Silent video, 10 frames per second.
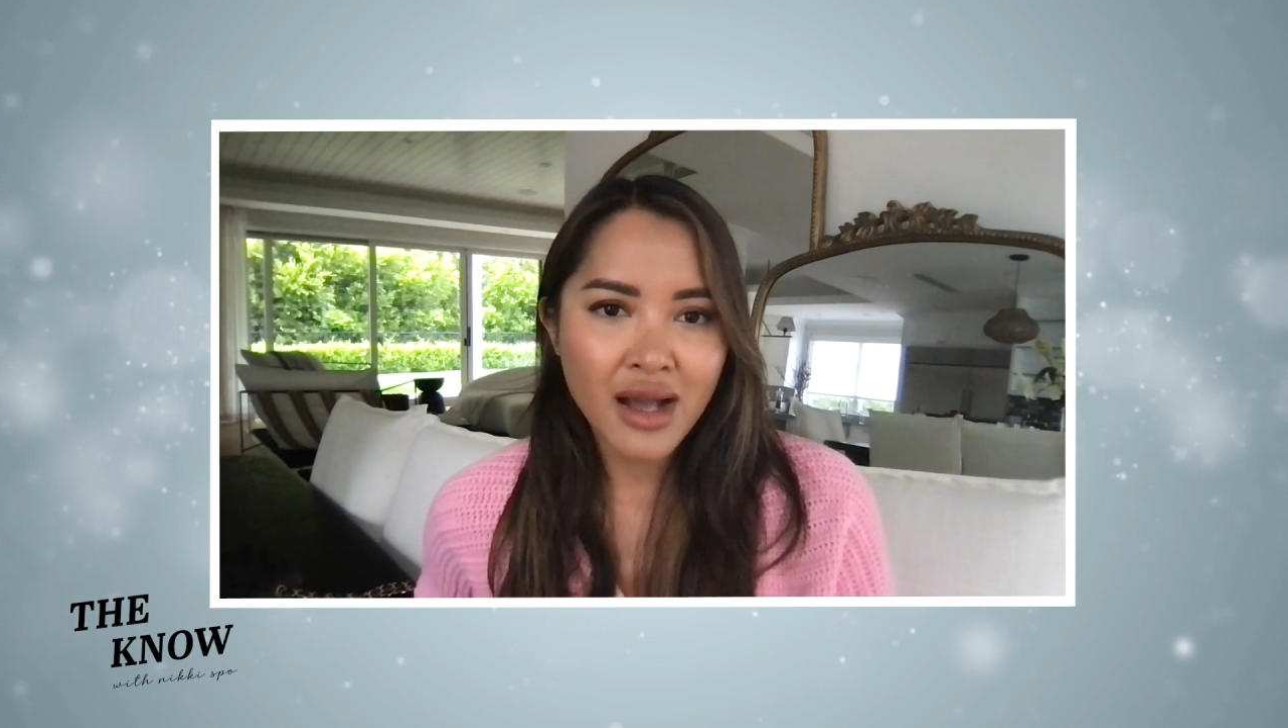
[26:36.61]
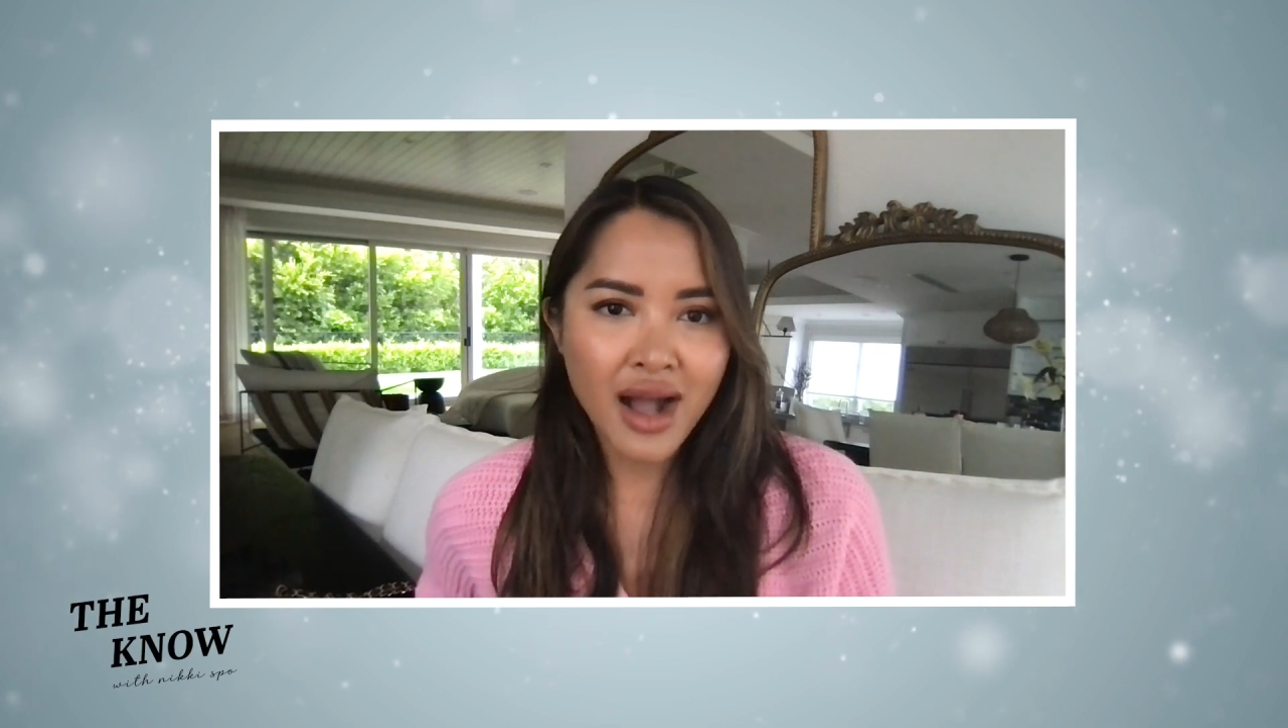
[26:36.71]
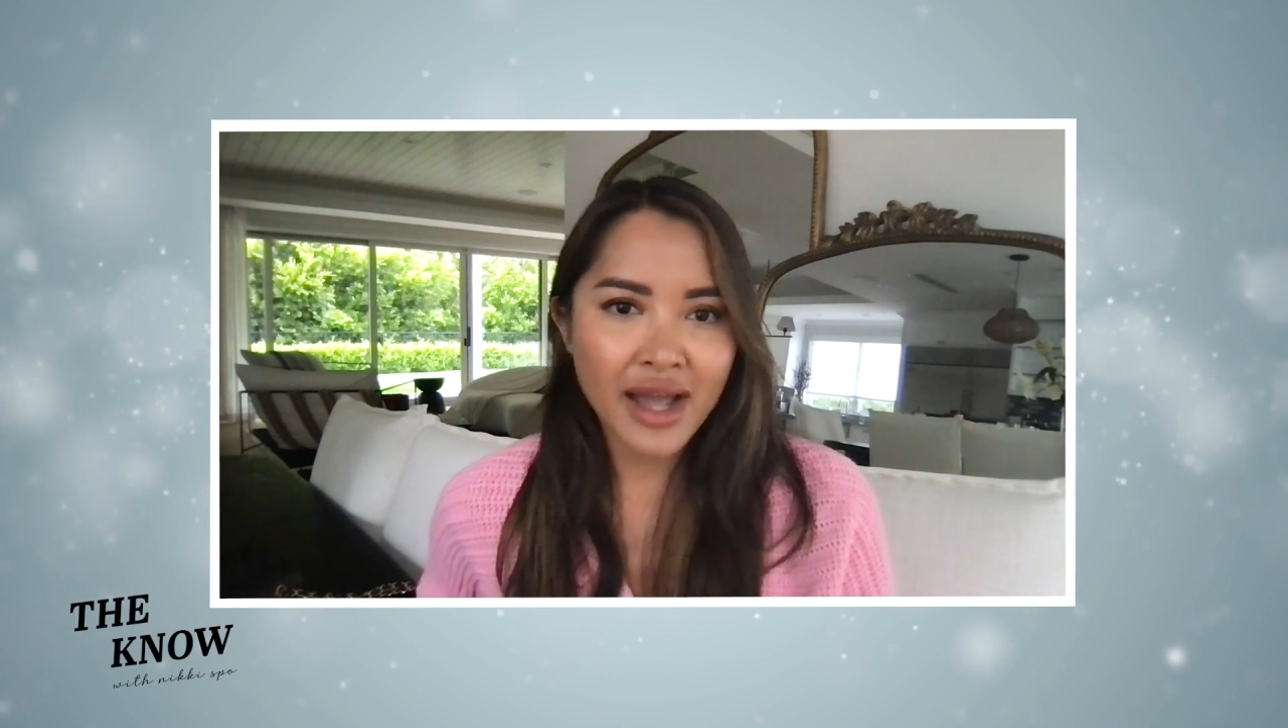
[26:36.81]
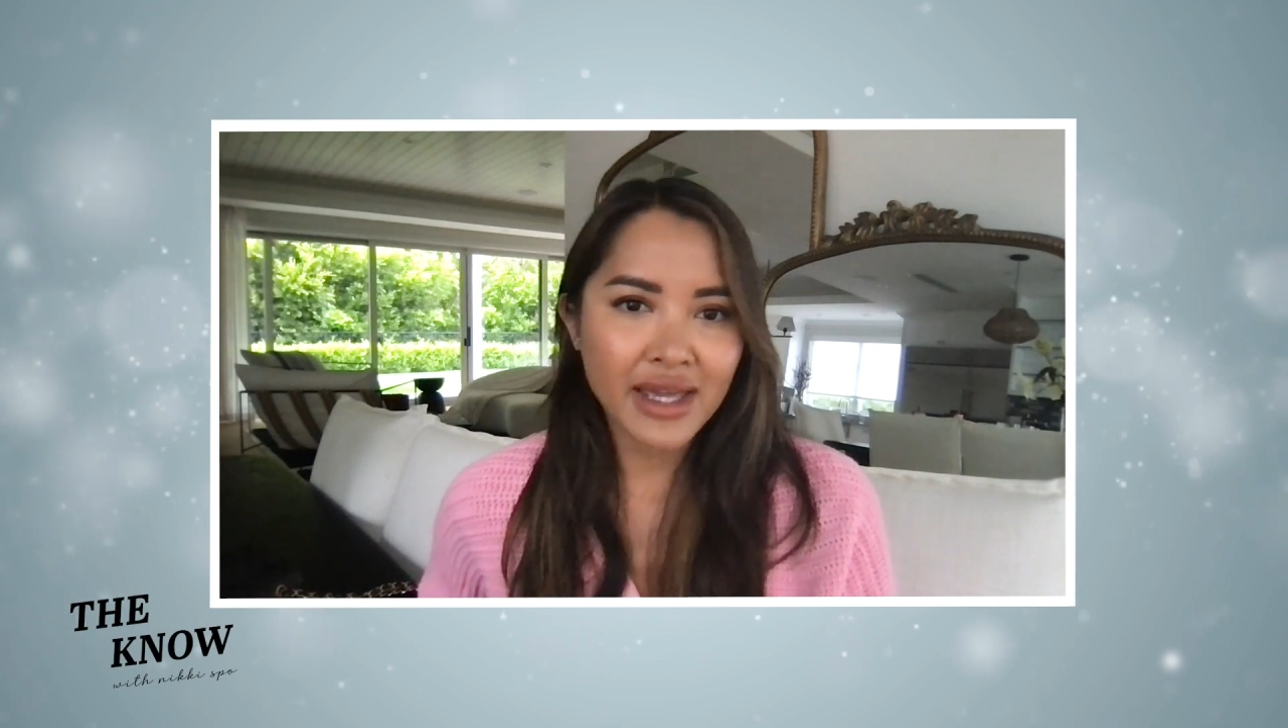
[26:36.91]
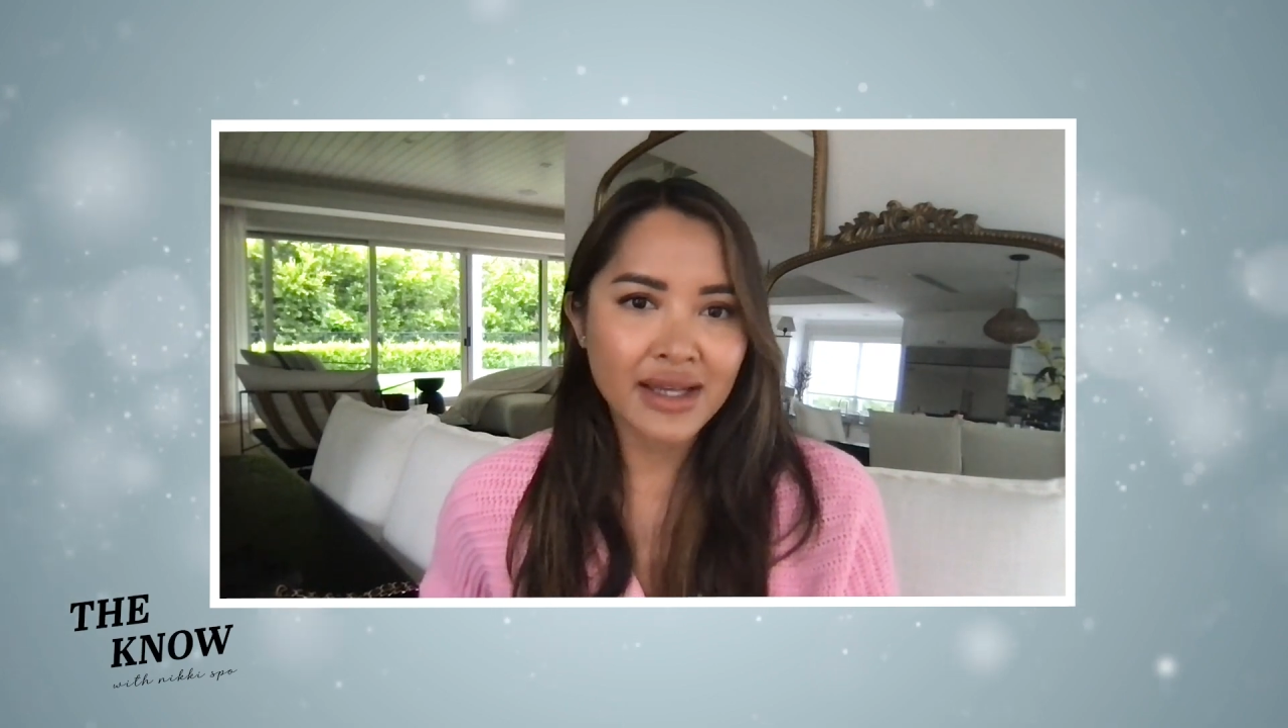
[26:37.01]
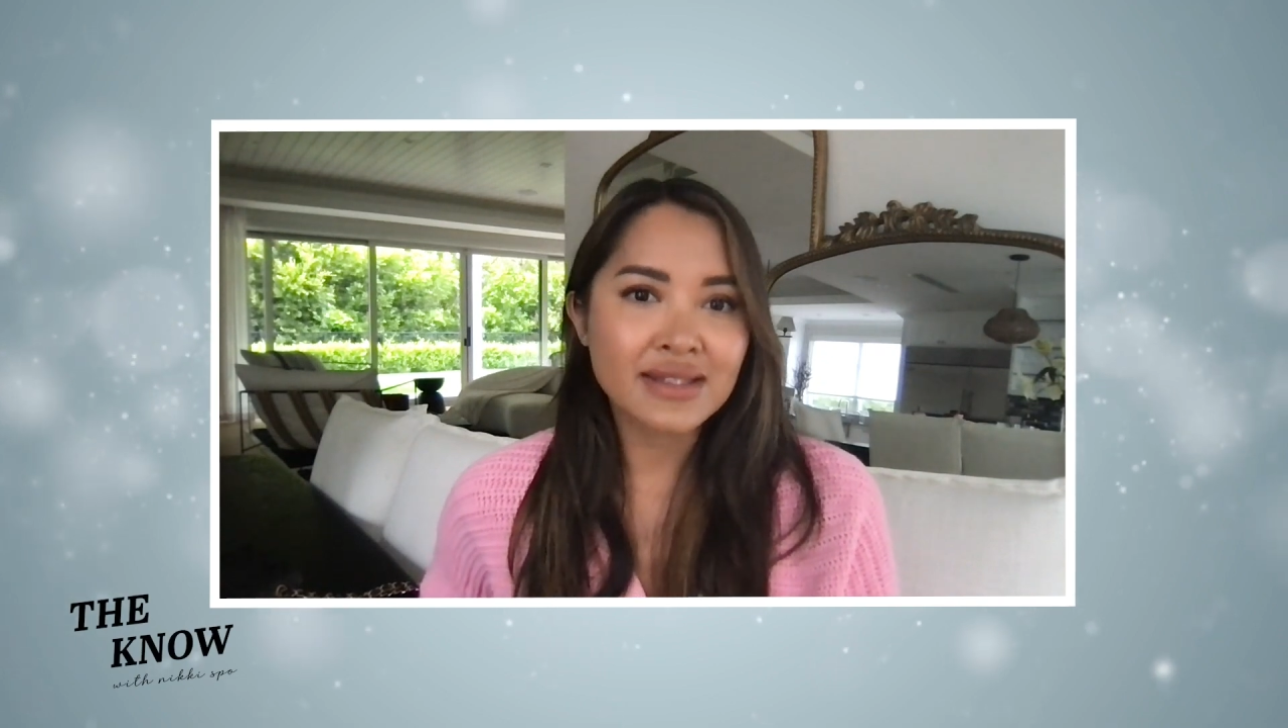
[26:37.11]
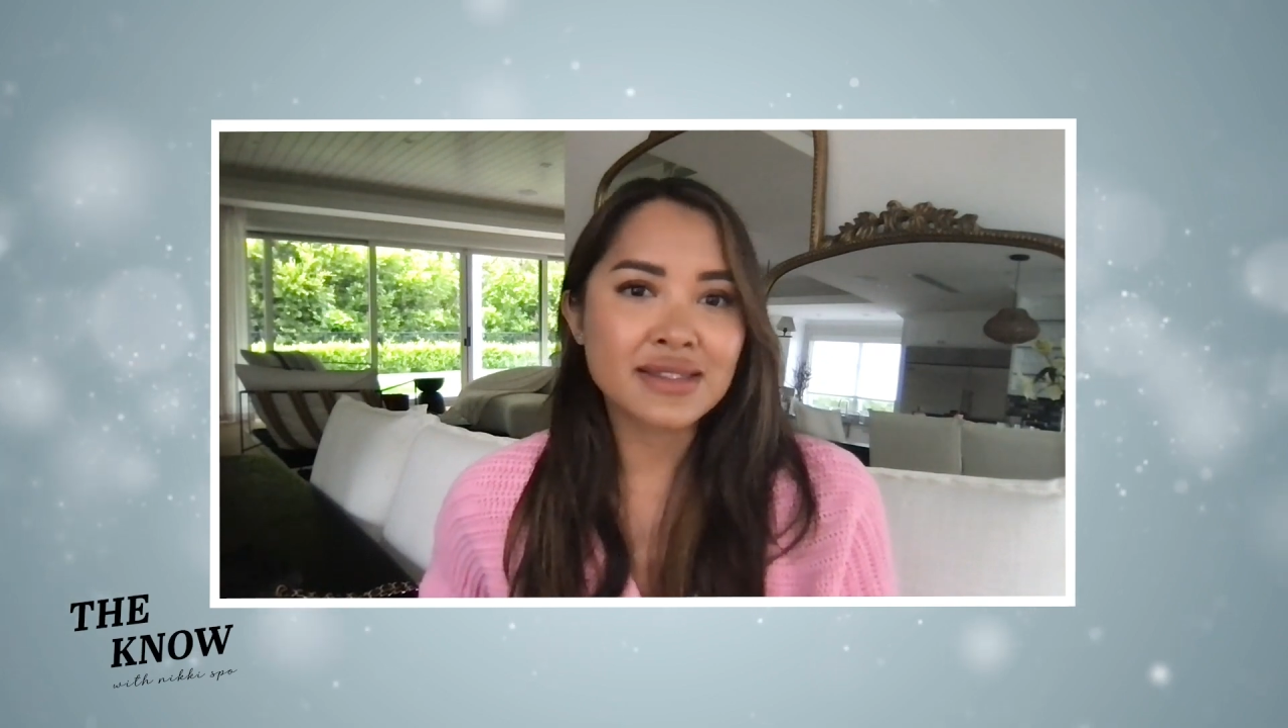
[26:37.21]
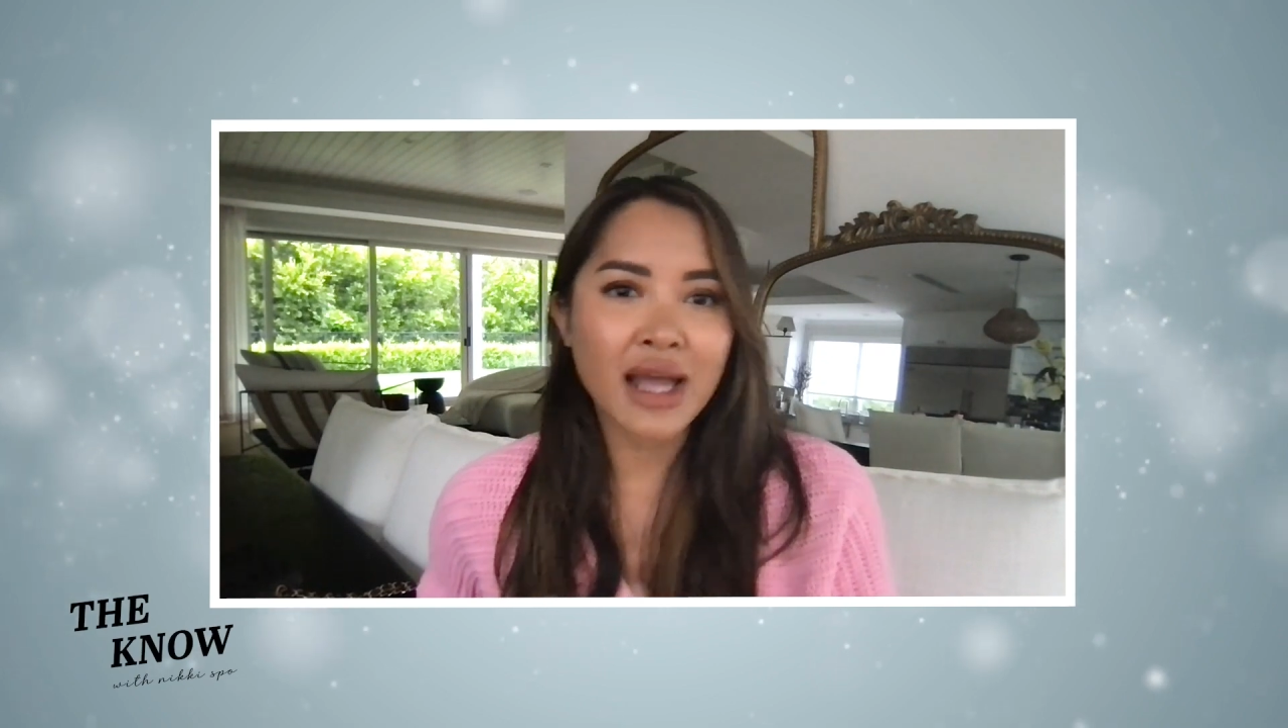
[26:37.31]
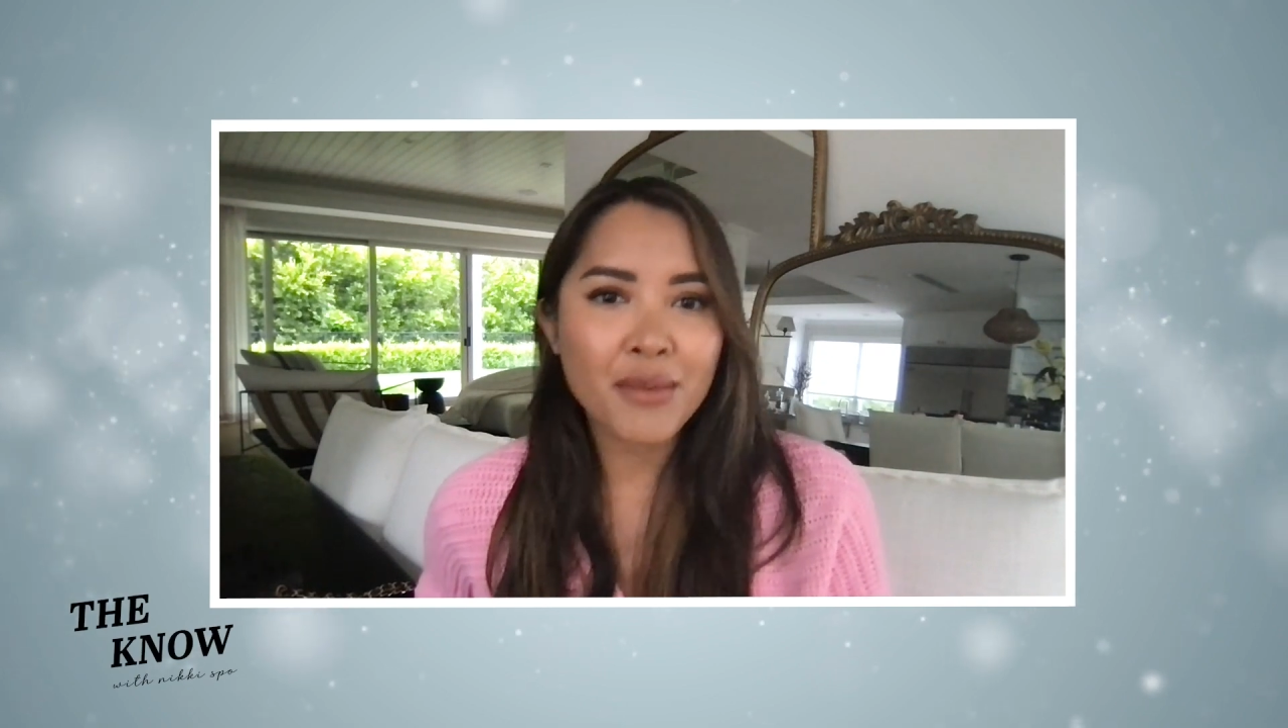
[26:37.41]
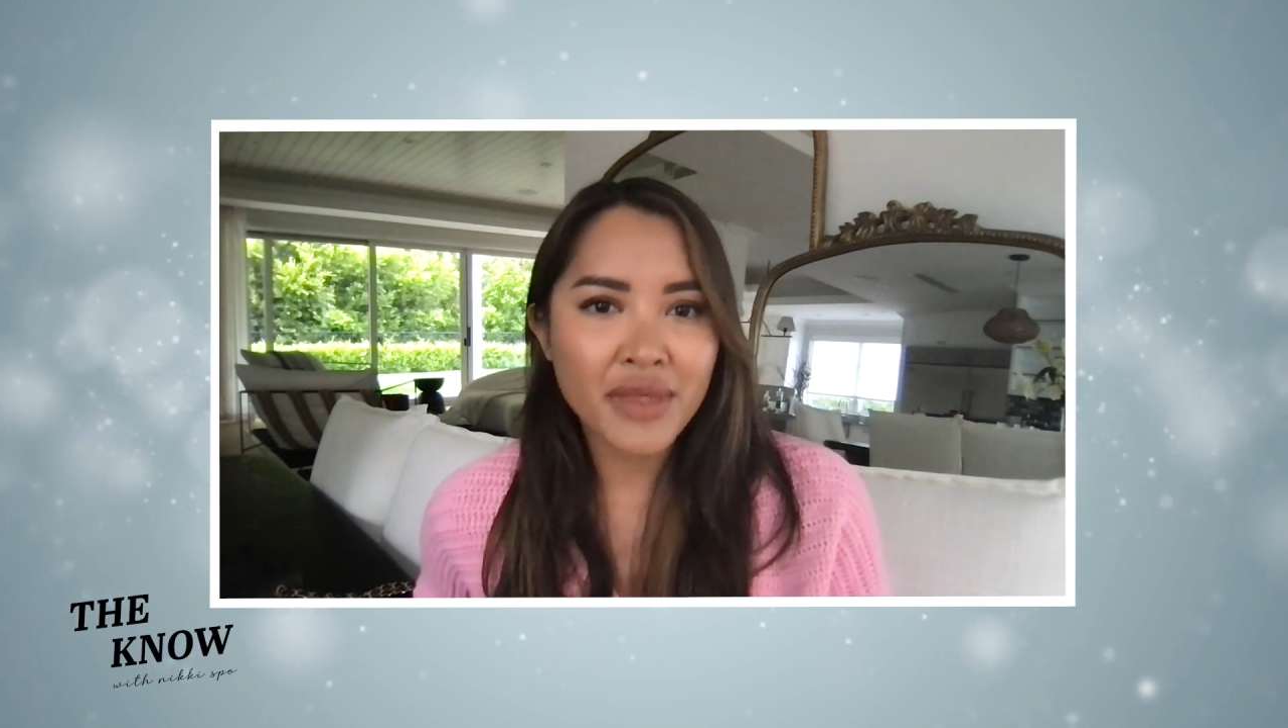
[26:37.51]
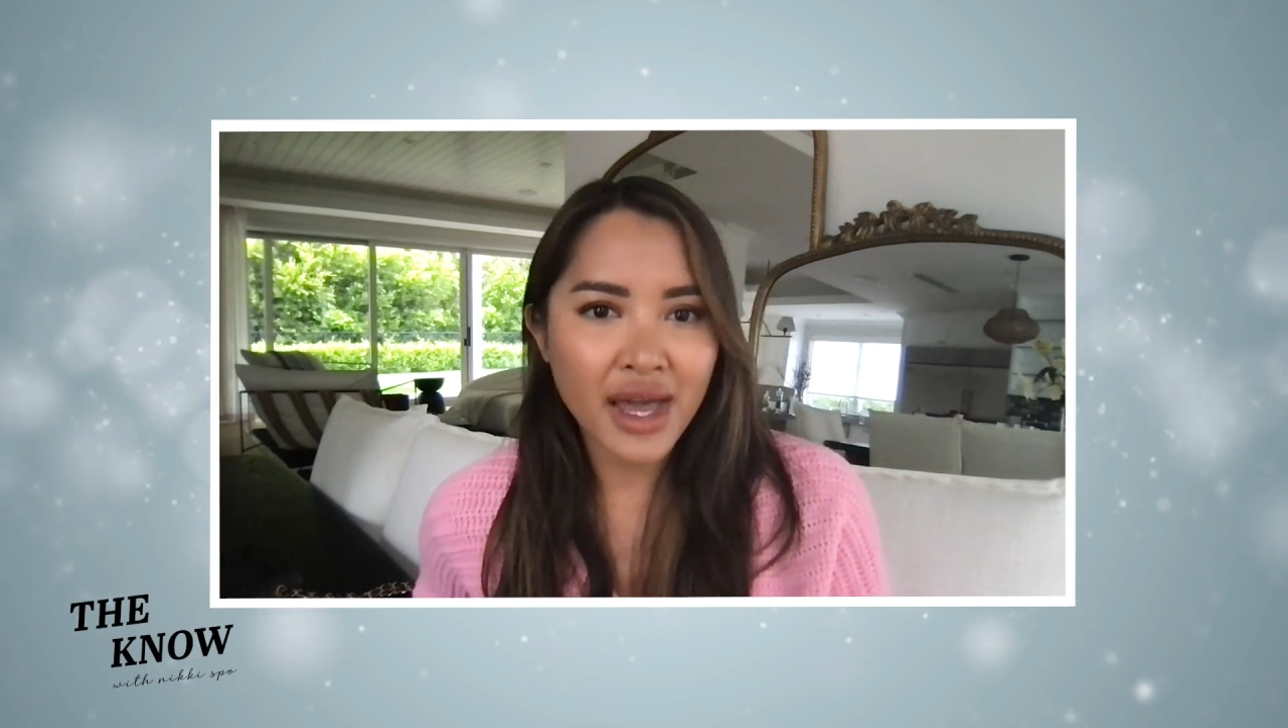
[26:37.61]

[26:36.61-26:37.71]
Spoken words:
I accept